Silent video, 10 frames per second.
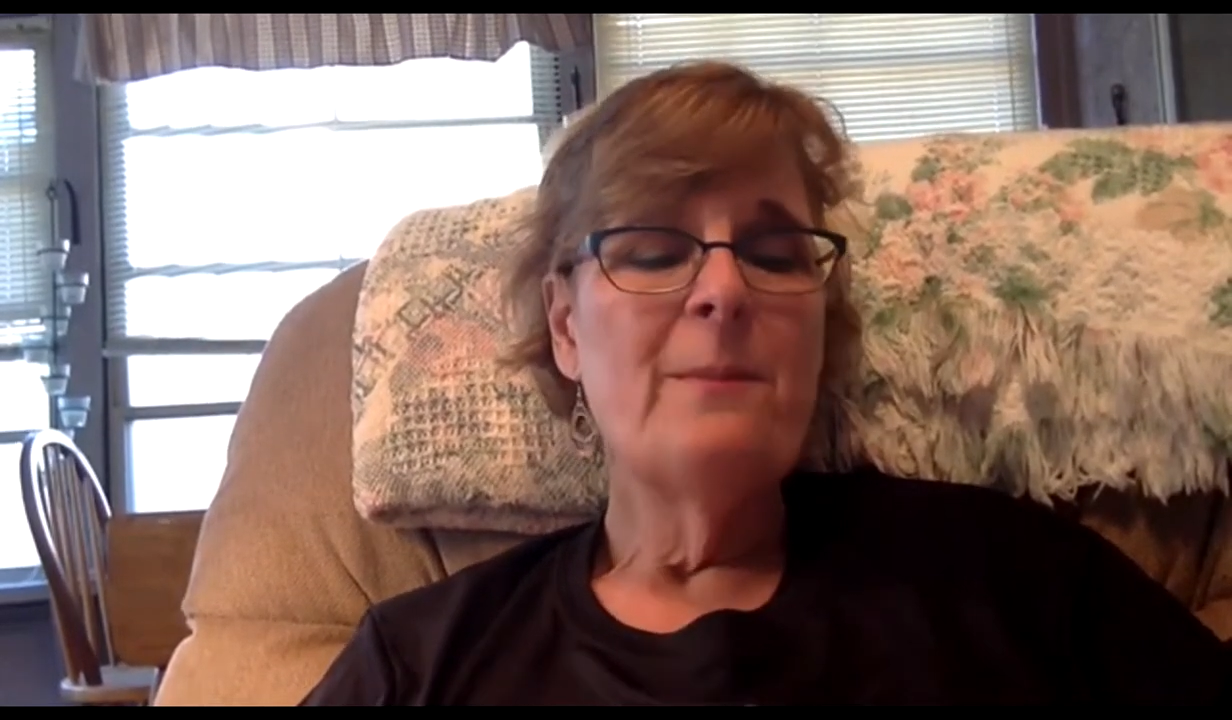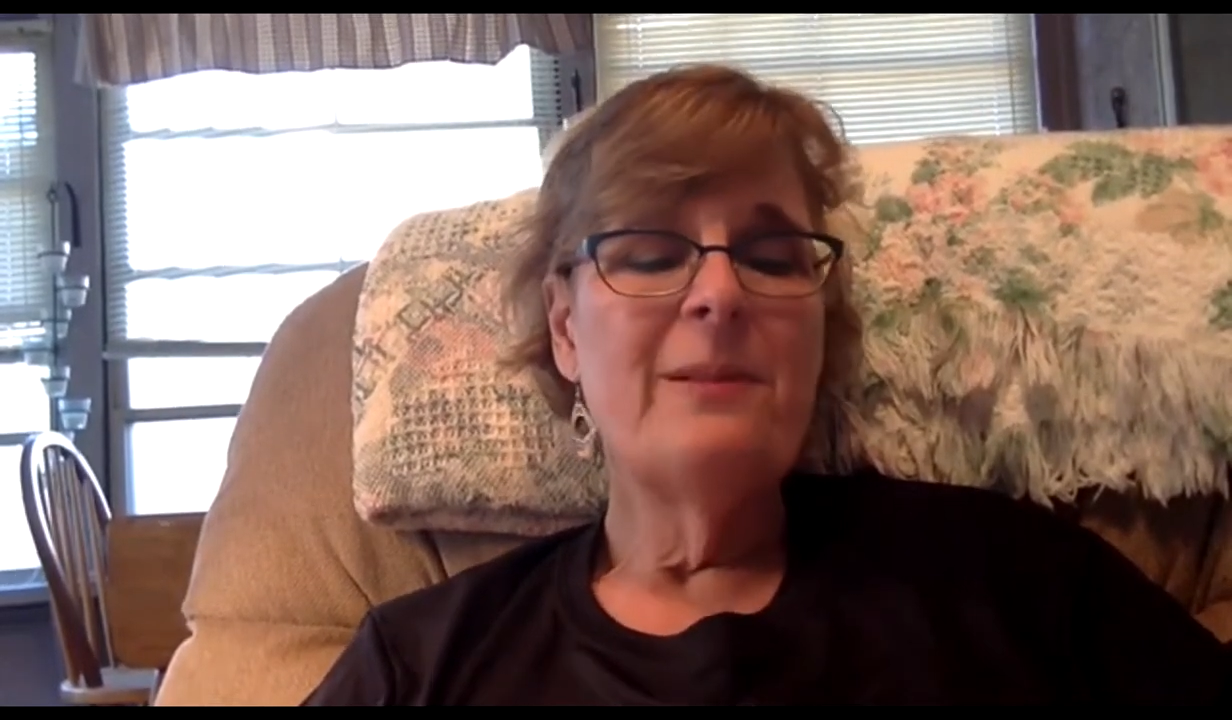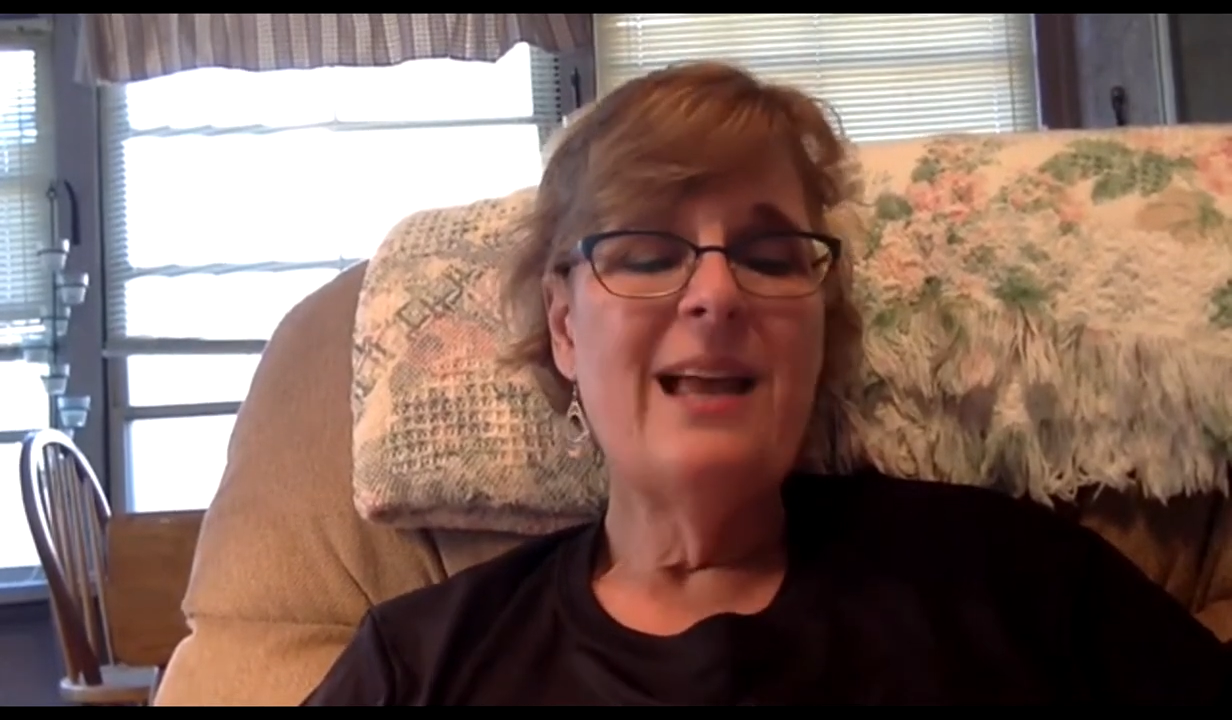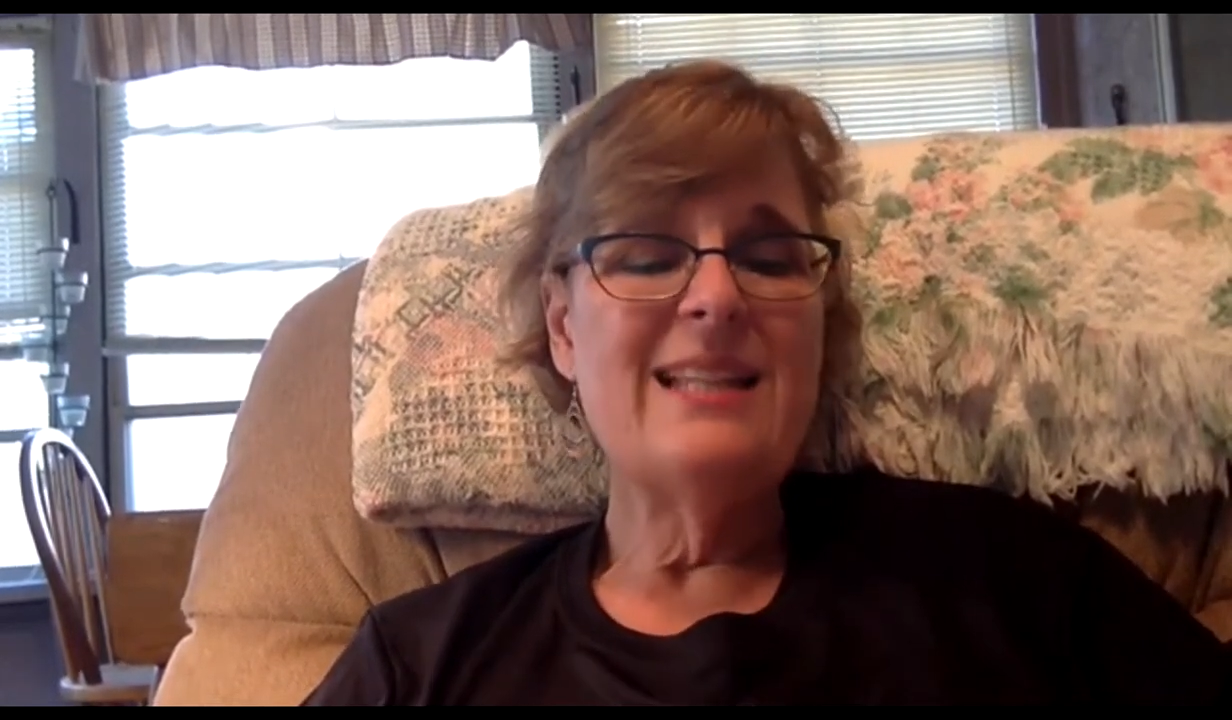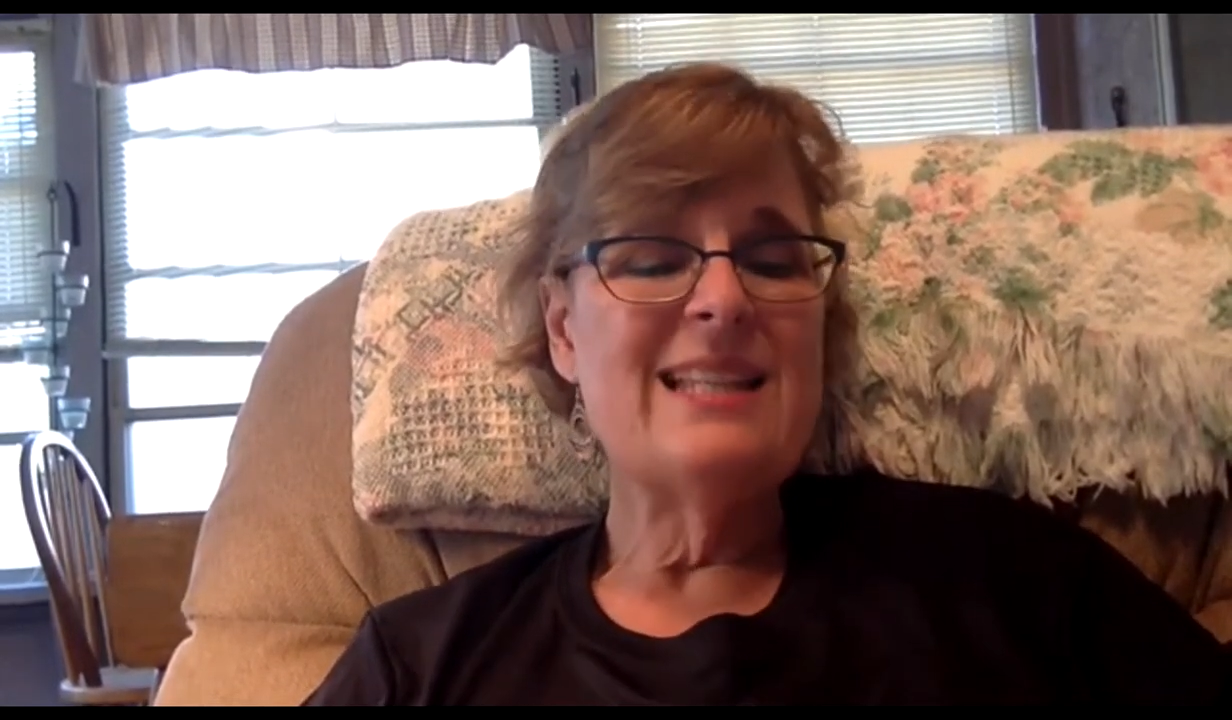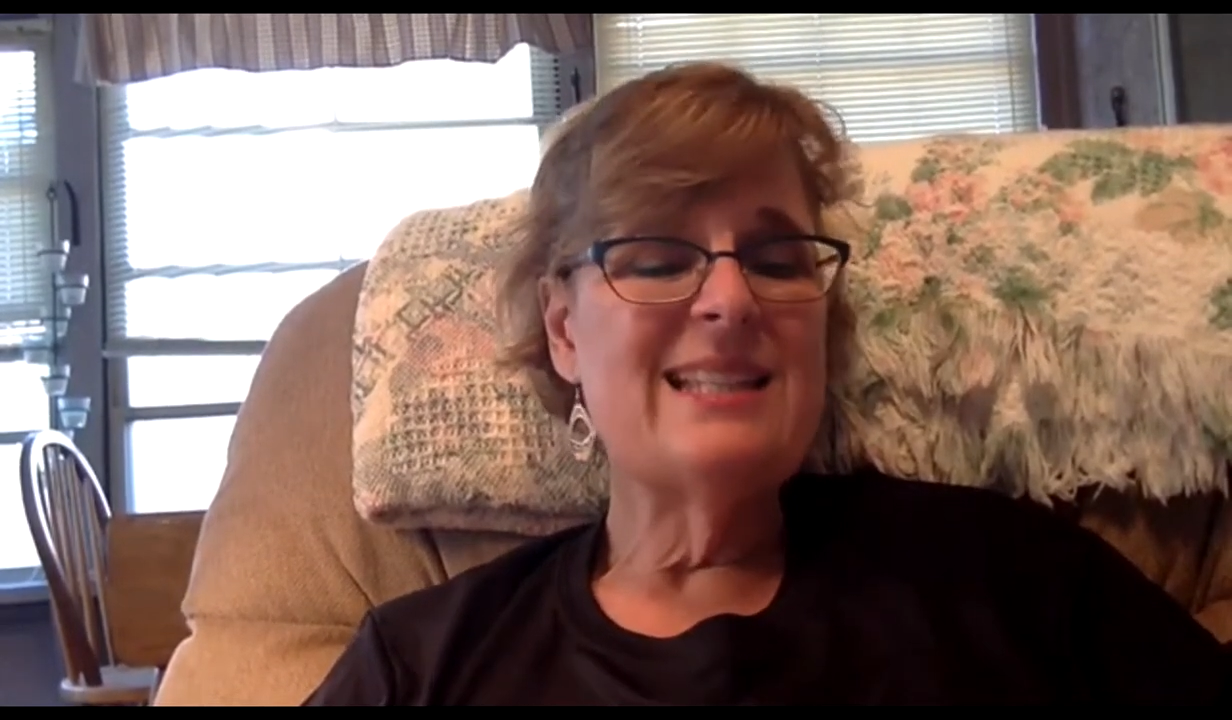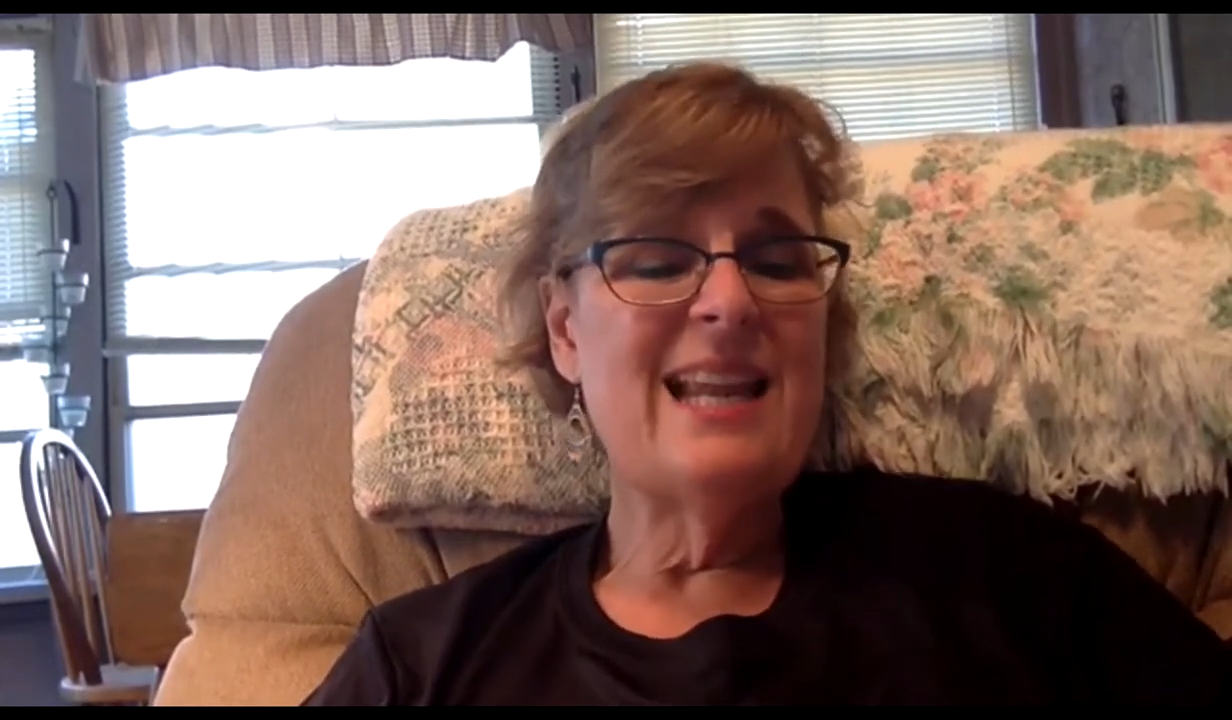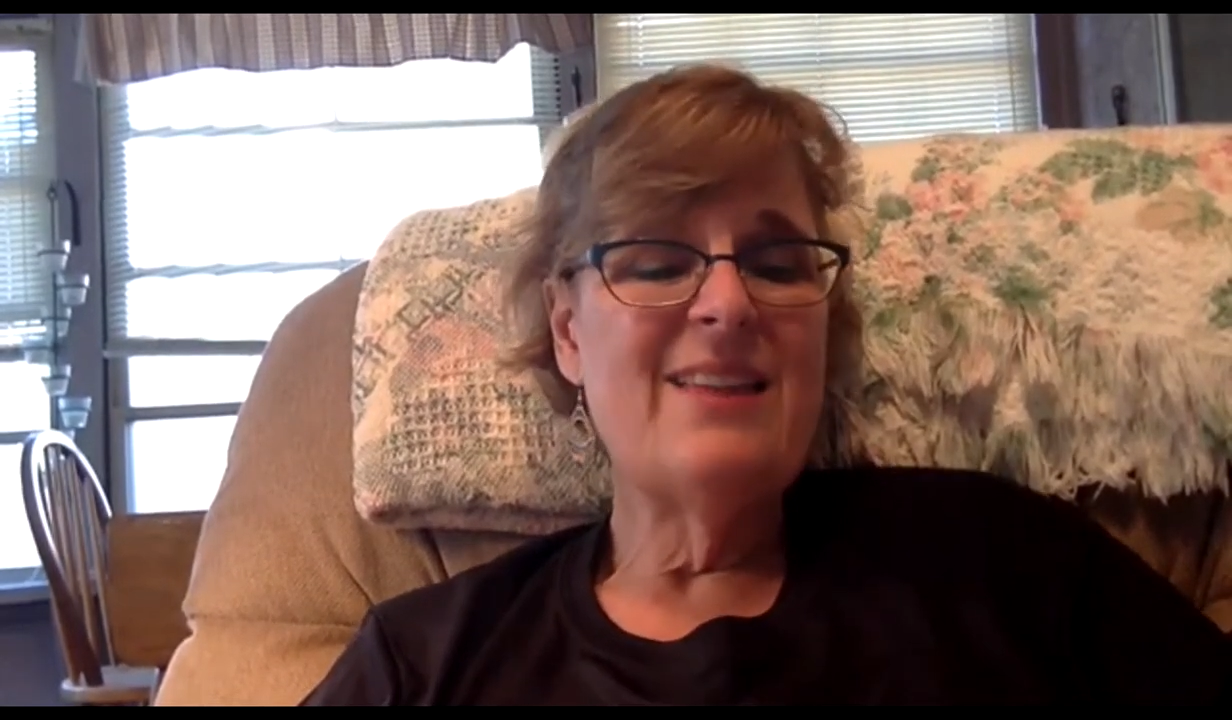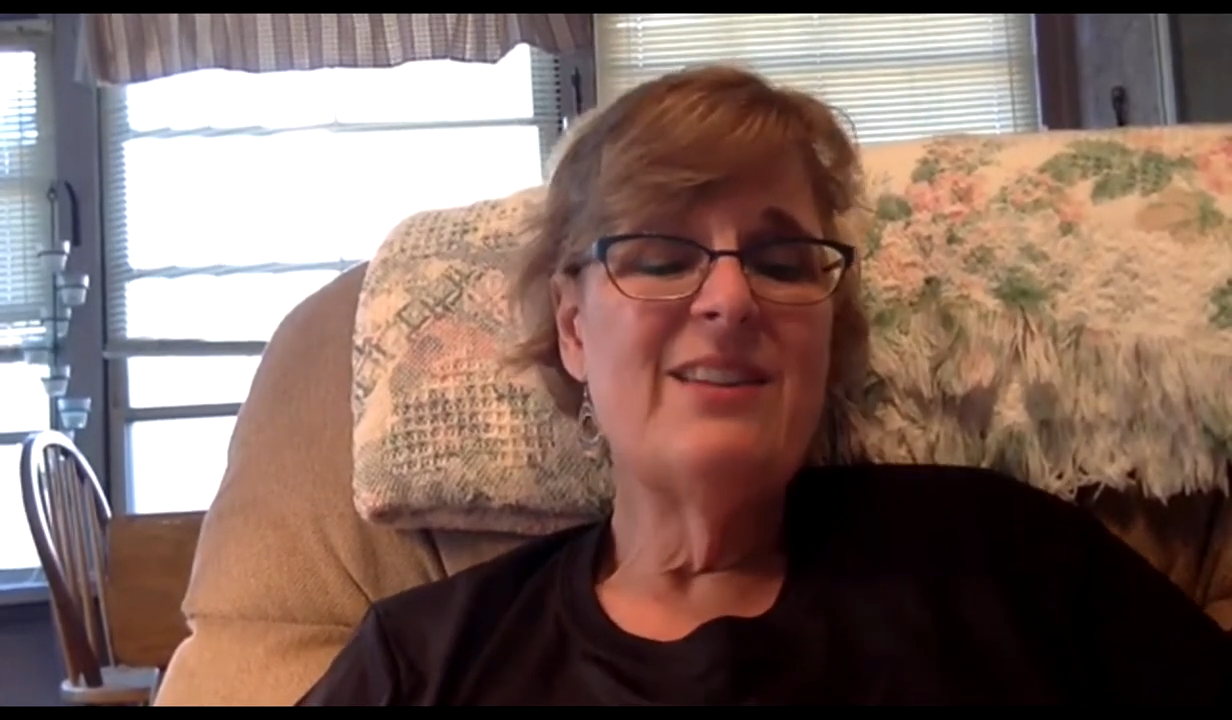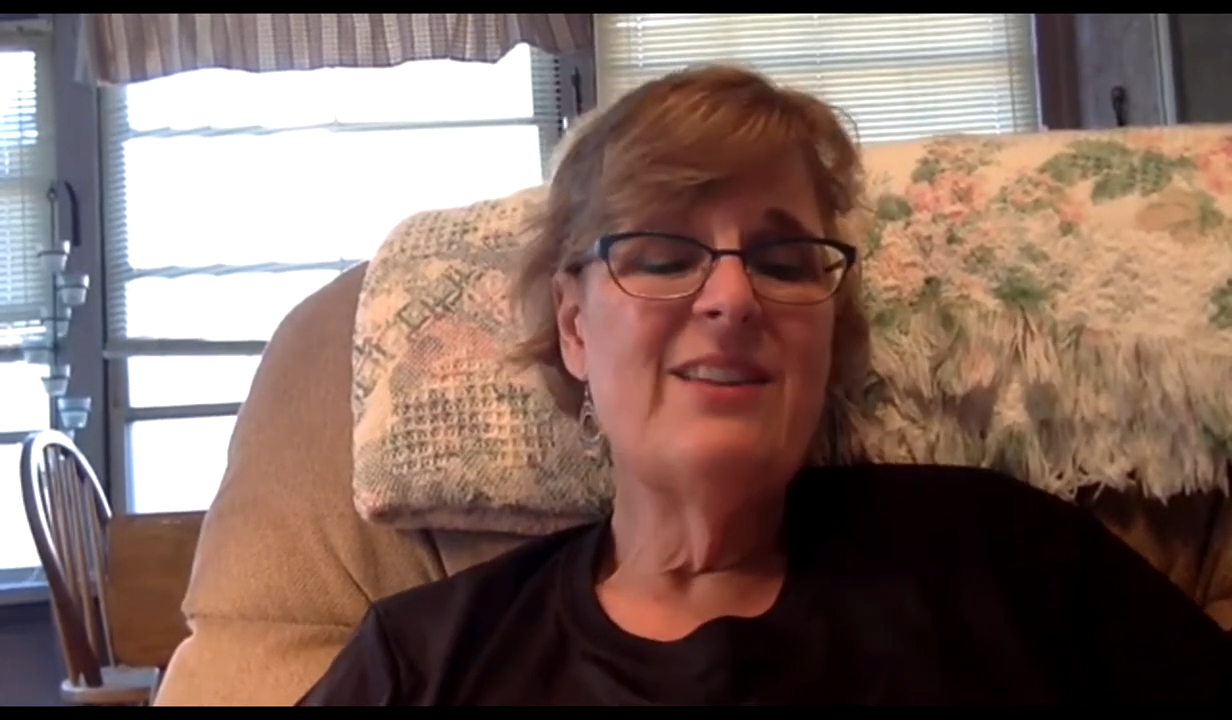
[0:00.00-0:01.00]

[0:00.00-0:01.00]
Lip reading: Plus, it's not even